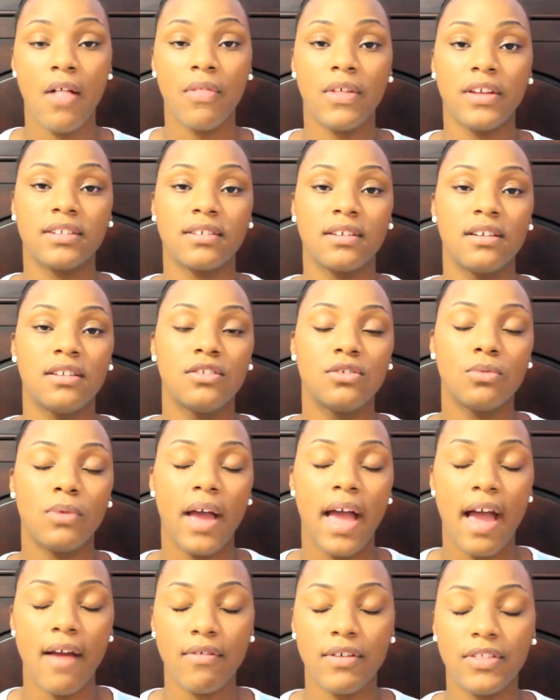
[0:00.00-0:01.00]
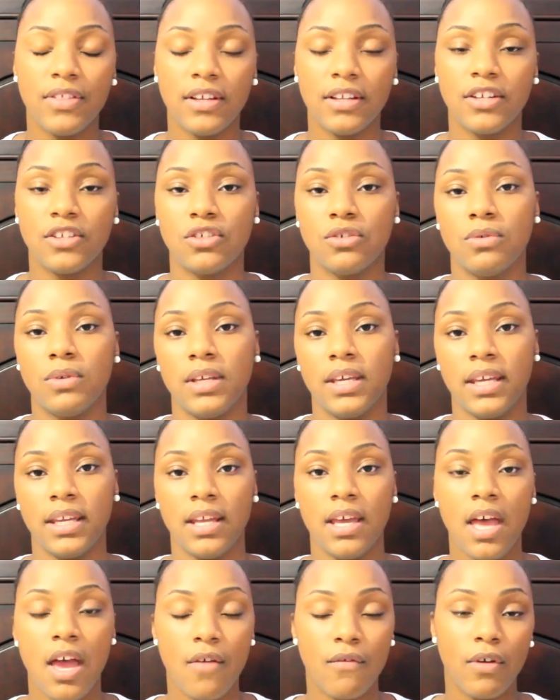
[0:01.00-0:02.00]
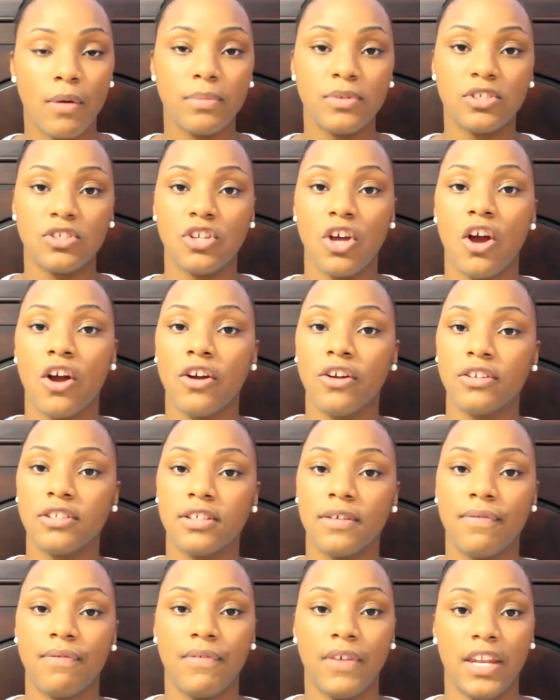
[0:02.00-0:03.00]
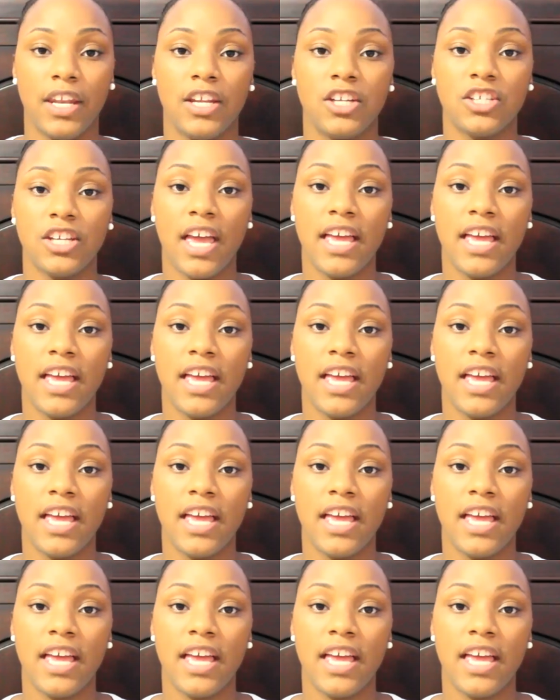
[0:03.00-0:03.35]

that's going to do everything that you need from start to finish,